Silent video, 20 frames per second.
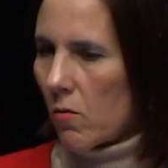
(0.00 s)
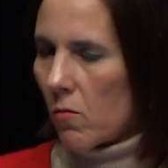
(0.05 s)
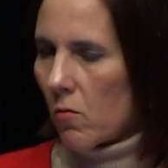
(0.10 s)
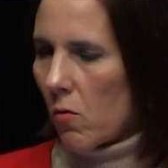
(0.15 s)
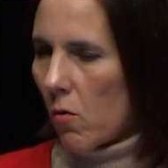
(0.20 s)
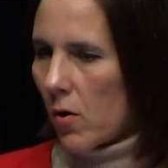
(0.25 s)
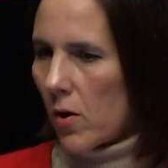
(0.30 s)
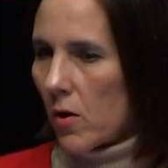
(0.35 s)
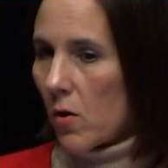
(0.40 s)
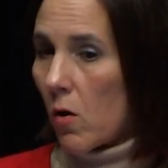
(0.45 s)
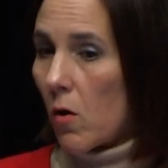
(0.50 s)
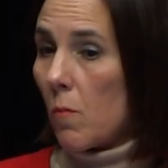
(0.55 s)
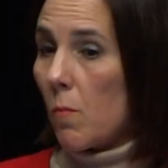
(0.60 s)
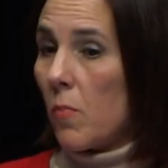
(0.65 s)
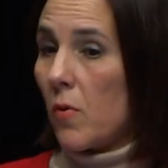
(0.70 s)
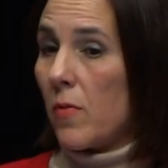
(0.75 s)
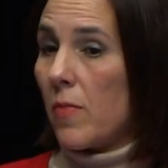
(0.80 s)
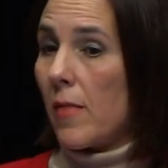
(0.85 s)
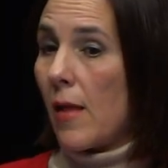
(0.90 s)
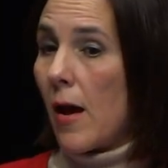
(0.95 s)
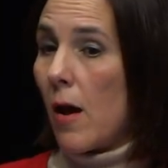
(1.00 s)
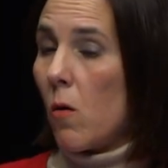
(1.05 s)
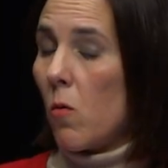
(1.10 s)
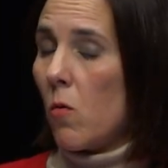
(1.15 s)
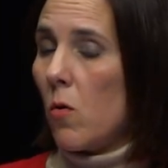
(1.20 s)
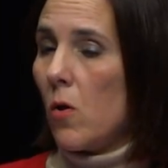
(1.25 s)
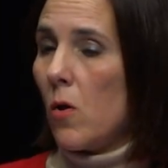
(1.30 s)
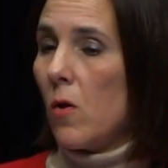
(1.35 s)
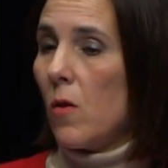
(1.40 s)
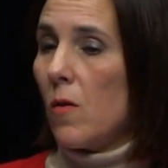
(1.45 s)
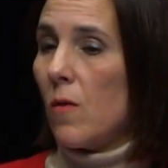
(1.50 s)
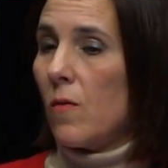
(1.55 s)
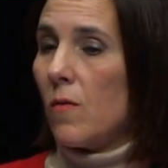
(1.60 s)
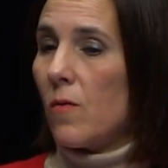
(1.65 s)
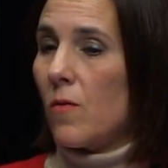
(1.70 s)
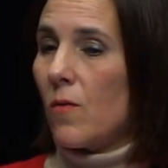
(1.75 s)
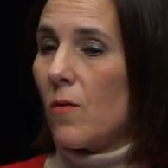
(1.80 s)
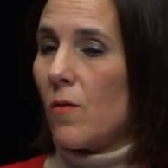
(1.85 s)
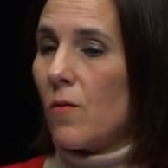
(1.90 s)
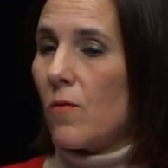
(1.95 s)
going on, but now
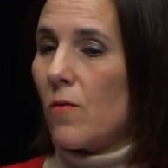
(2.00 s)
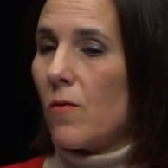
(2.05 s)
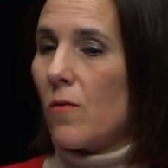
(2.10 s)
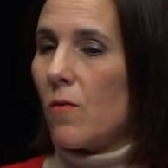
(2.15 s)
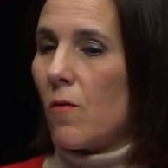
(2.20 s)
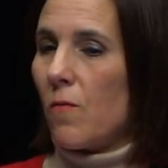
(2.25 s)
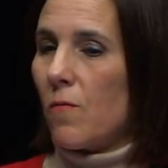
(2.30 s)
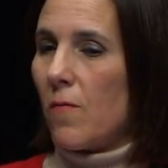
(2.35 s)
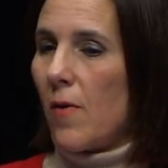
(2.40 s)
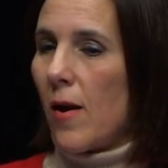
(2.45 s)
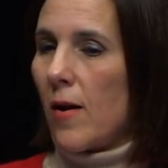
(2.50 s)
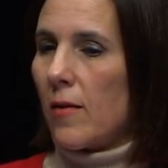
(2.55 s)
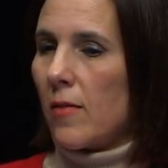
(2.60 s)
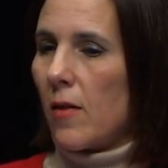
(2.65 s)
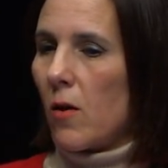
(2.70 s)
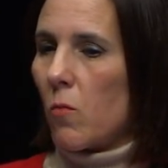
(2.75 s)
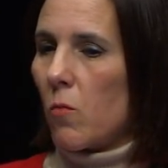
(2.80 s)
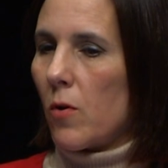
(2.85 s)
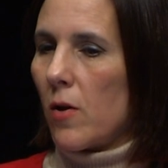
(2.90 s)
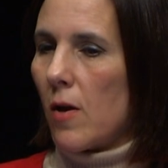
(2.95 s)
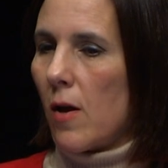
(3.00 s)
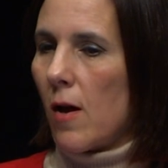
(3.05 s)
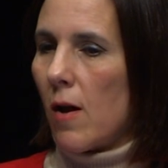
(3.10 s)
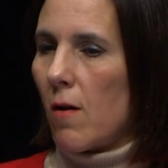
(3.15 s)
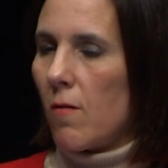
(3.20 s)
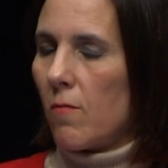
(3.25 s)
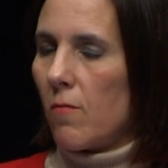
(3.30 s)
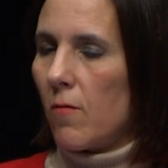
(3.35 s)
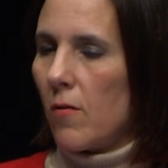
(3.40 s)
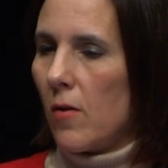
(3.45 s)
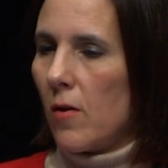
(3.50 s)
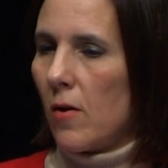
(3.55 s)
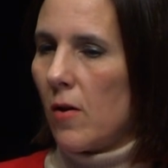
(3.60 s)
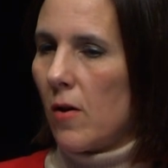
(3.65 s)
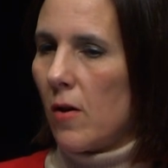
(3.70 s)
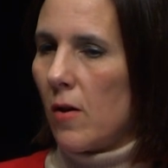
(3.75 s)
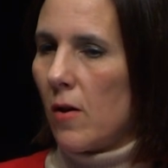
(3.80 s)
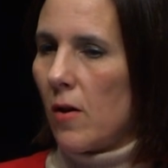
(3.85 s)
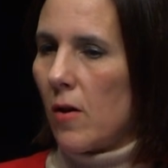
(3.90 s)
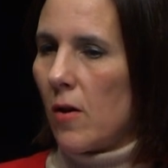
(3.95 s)
the fact that we have
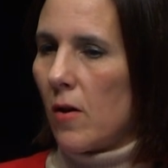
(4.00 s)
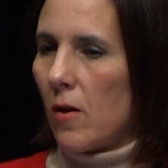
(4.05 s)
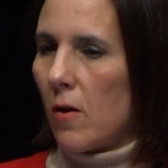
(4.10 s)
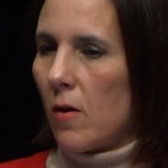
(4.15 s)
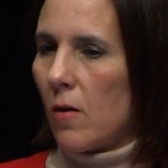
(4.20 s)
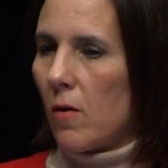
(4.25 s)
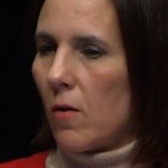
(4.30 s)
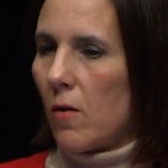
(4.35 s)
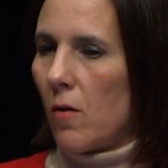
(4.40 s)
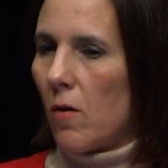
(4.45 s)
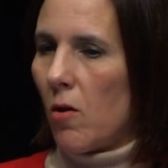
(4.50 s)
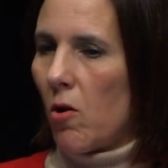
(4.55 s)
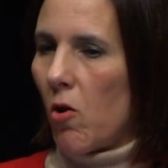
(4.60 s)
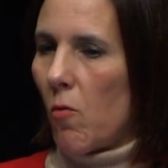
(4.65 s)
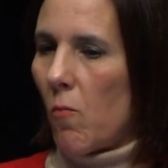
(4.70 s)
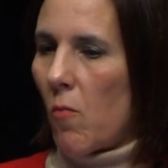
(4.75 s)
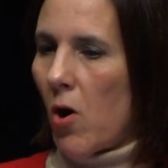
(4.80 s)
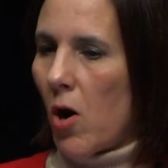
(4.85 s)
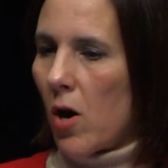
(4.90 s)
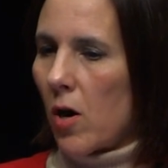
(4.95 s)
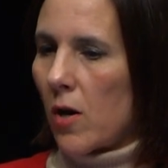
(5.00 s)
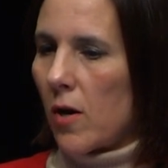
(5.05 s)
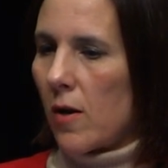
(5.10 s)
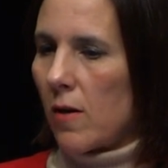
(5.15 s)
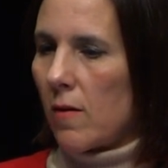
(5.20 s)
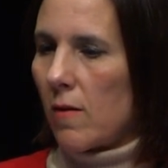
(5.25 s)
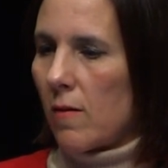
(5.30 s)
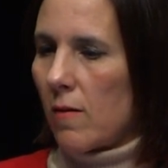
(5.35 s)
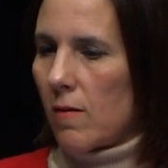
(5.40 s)
a market,